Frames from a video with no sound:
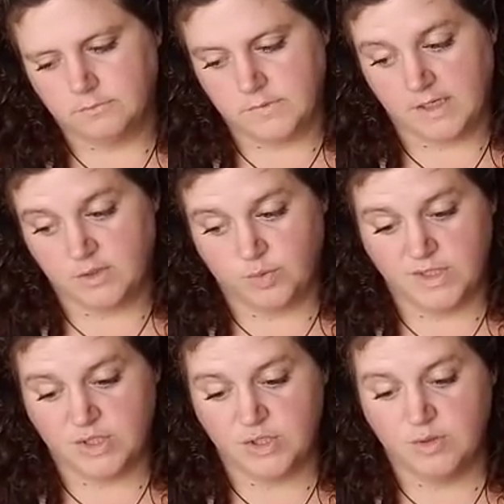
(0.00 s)
that
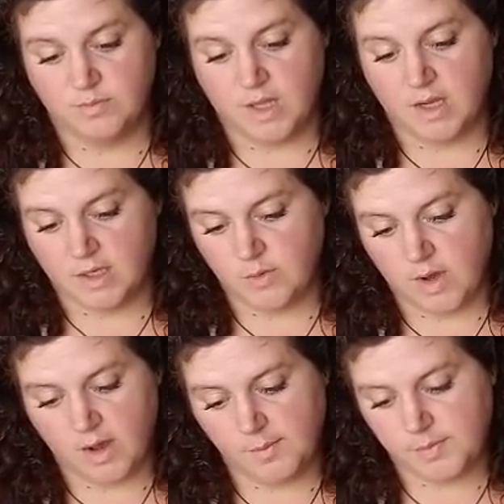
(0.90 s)
twist you and block you
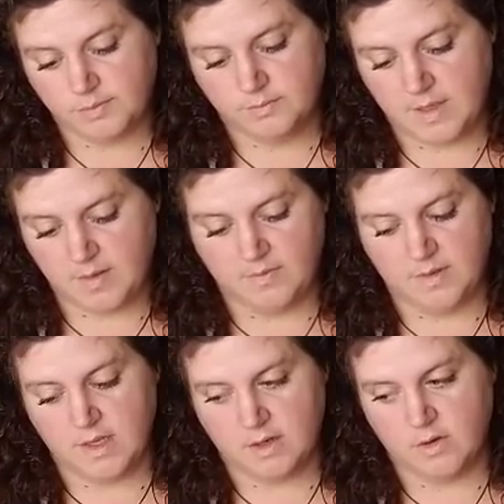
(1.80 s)
up. Maybe even
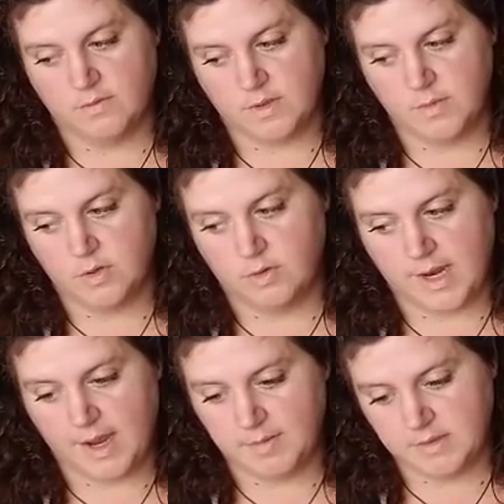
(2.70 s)
let go of some of your old
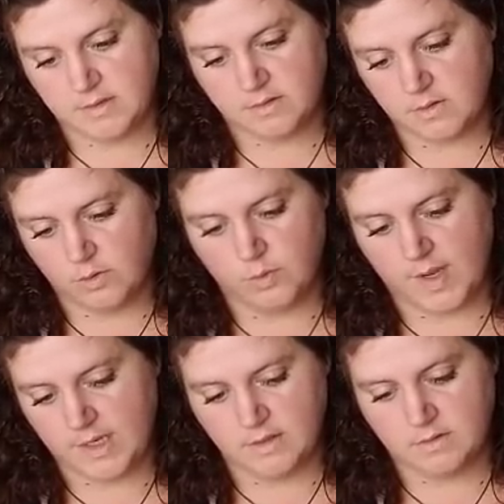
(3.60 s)
habits, old
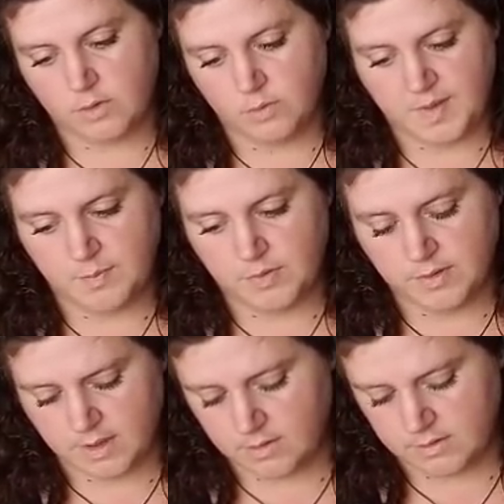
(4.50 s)
ways, old people
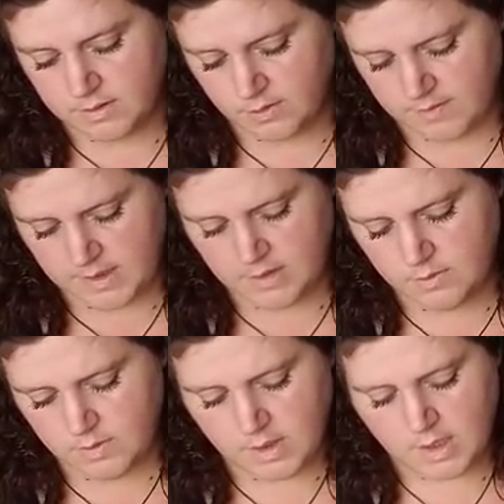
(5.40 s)
that aren't serving
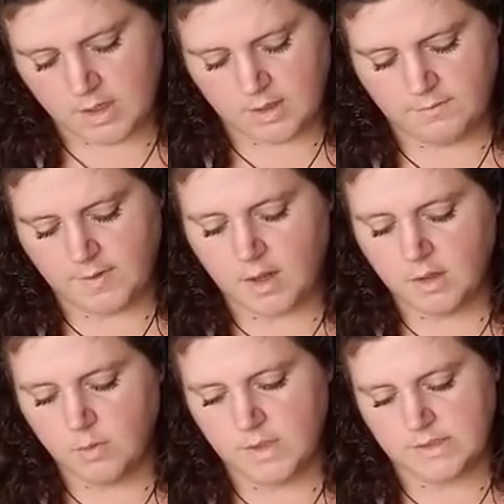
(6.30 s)
you, and
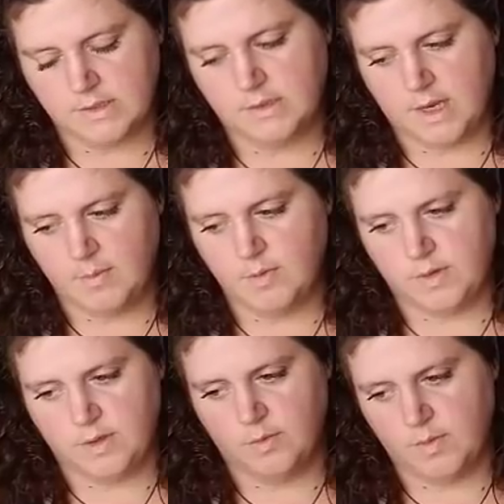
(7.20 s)
follow what's in alignment
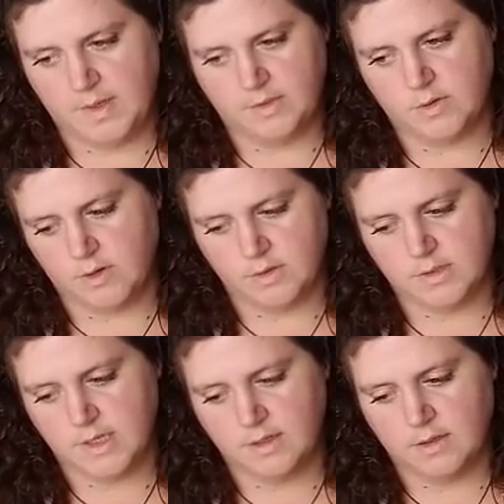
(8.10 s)
with you and what makes your heart
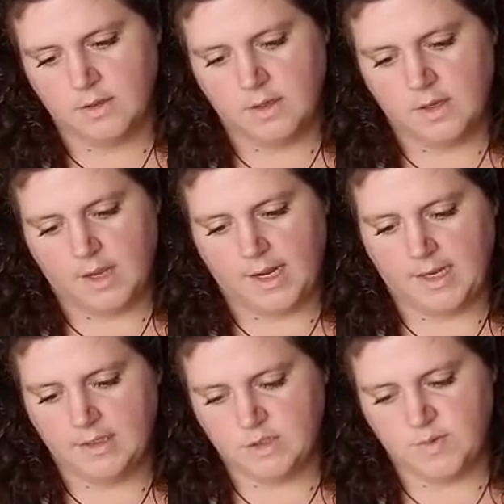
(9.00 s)
sing.
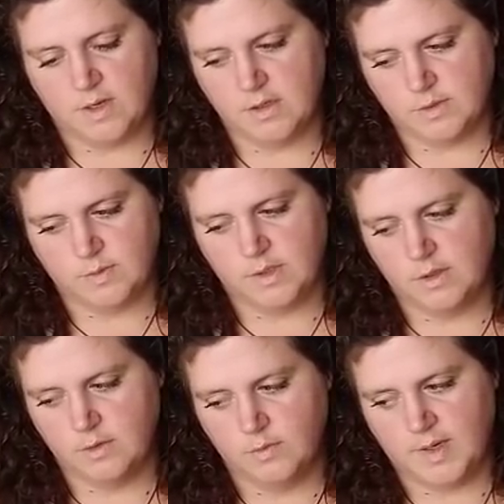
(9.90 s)
And to be honest with
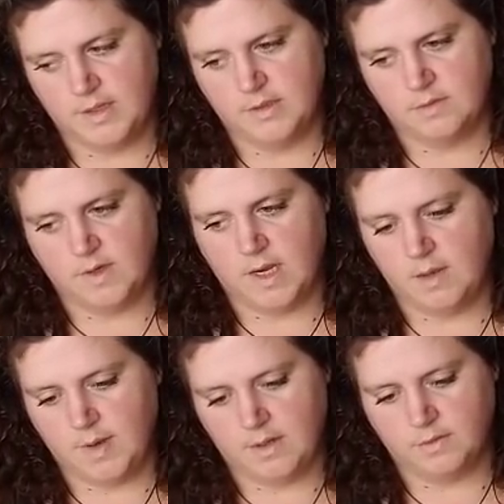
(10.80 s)
you, by this
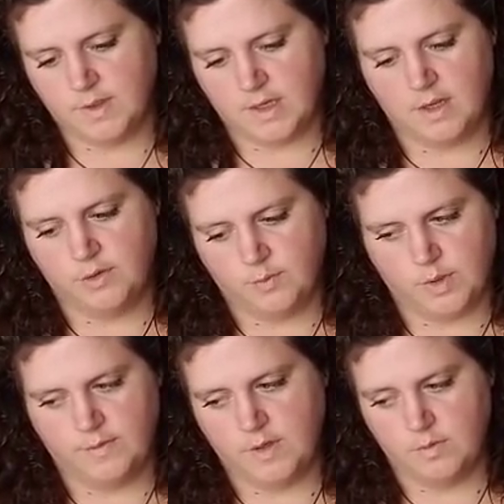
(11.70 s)
vibe, I don't think either
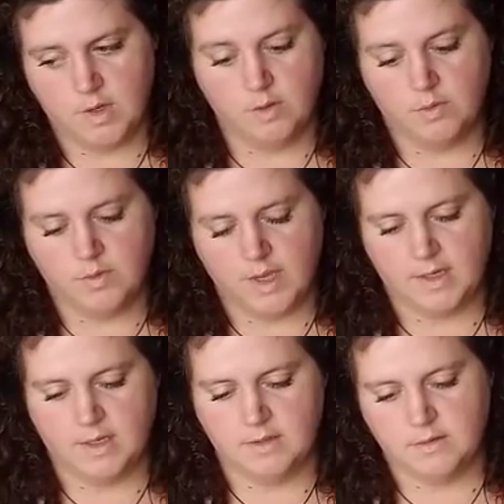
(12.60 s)
one of you know who that
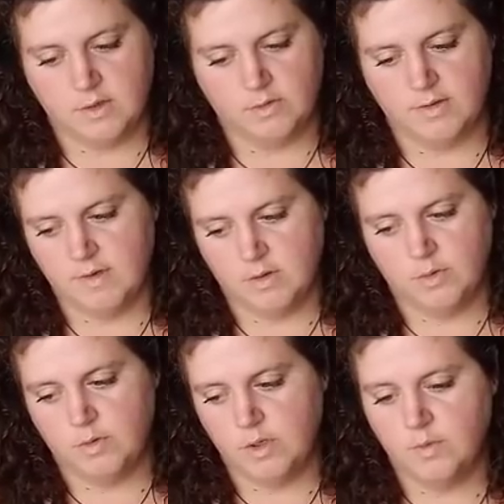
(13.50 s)
is. You don't even know
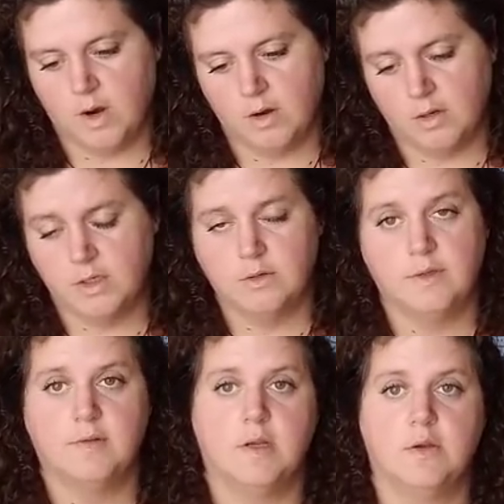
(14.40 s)
who you are, and you
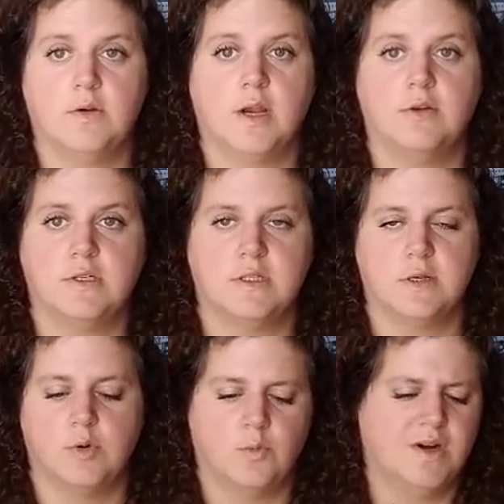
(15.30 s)
don't even know your energy
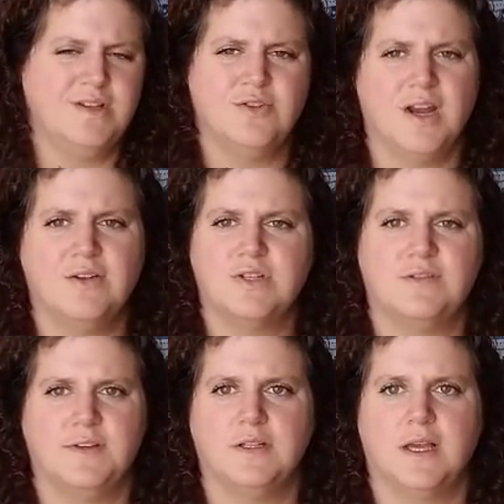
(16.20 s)
anymore. What does your energy
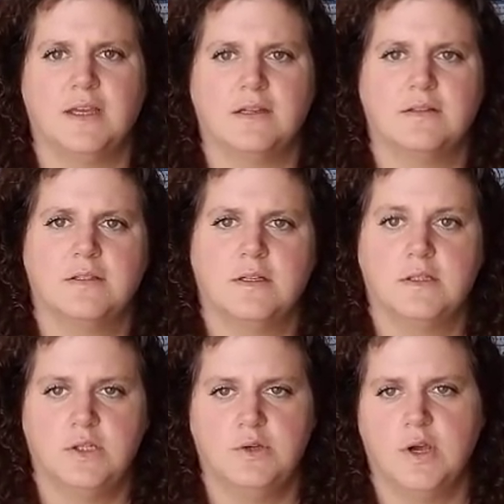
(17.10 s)
feel like?
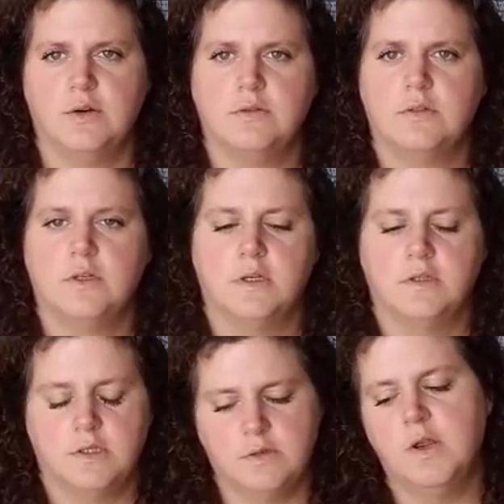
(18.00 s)
Do you know?
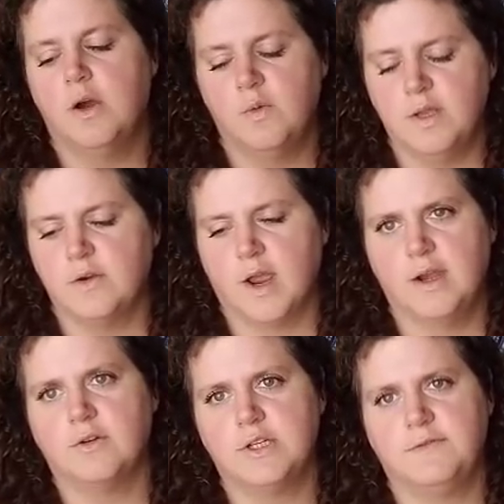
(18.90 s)
Do you know what your
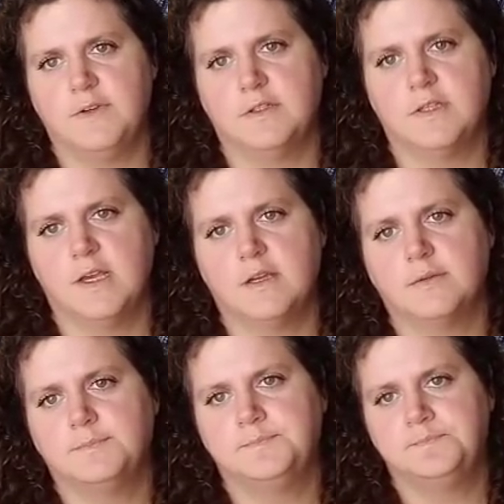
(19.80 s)
energy feels like?
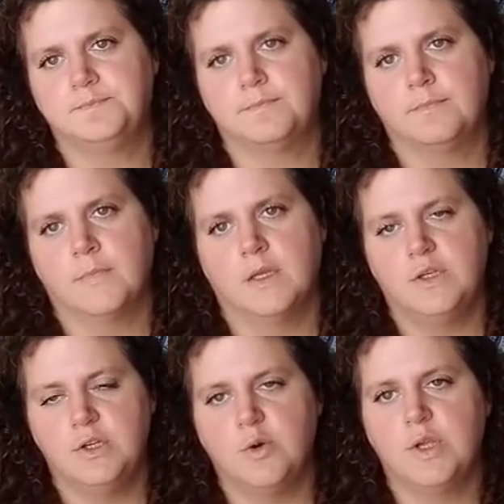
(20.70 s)

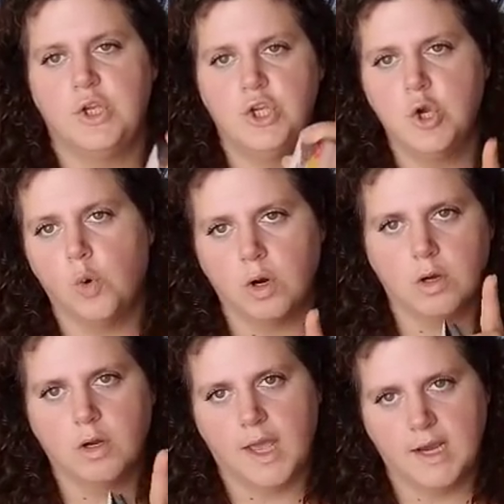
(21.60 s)
Do you know what
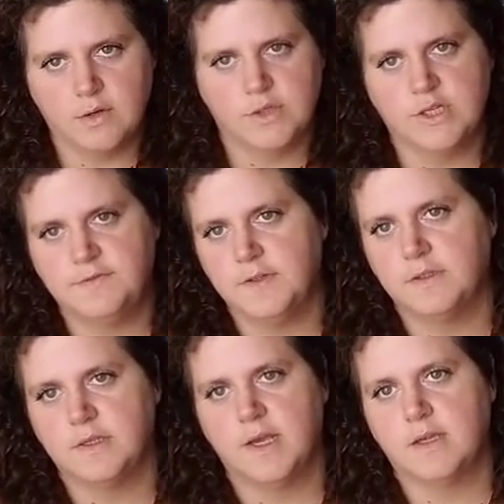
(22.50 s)
your energy
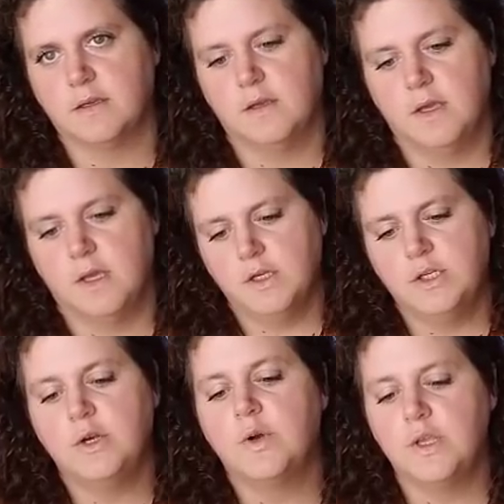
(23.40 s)
feels like?
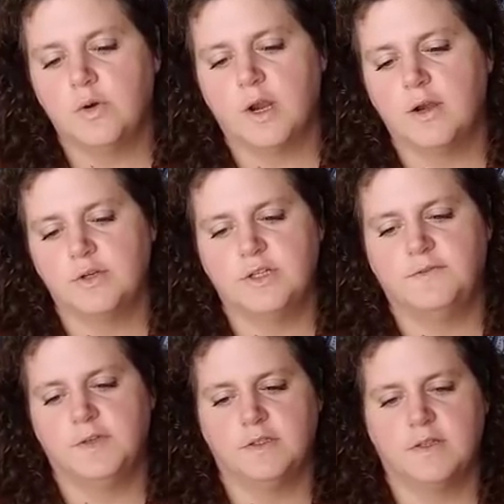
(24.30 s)
Do you know what your energy
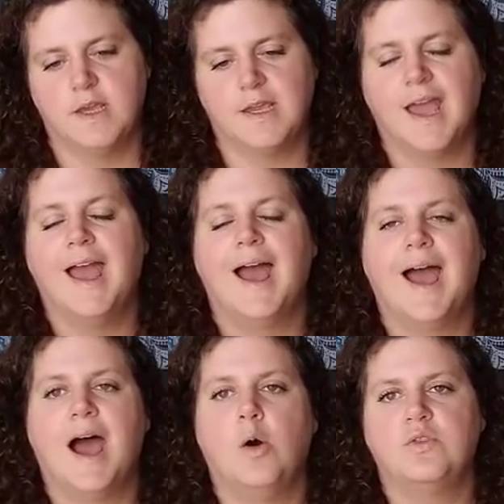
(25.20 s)
feels like
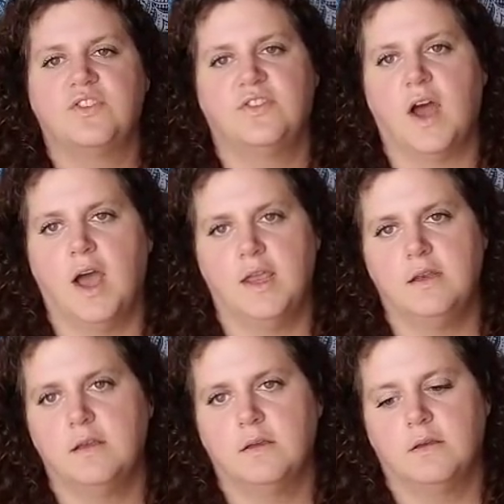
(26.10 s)

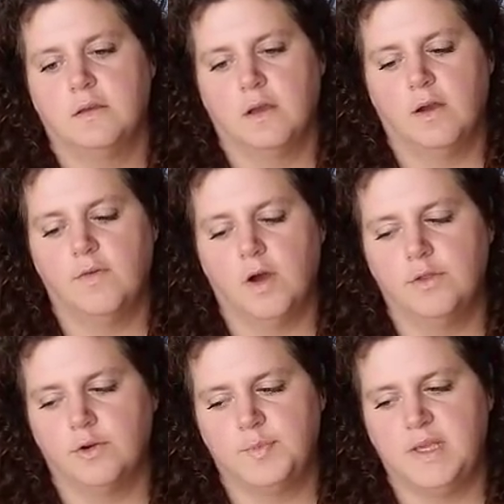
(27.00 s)
outside of
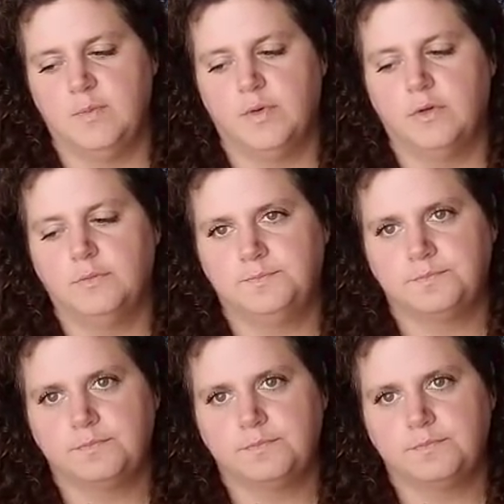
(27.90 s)
other people?